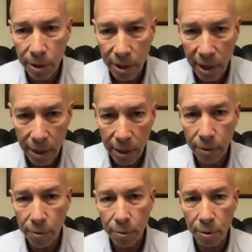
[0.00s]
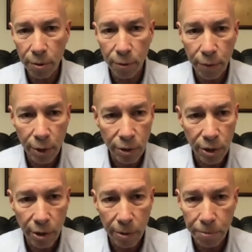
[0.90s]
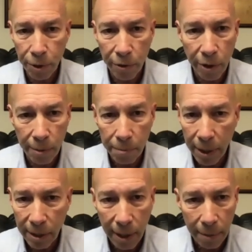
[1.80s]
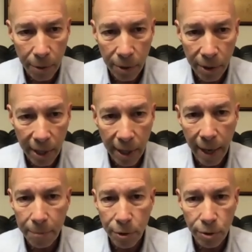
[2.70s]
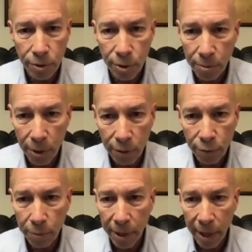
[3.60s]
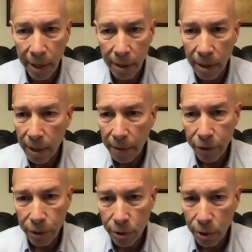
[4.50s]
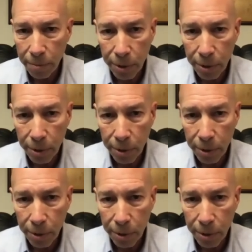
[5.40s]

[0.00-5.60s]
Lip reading: You got to go through the diversionary program. By the time all that happens, you're 2 months from now. There's going to be a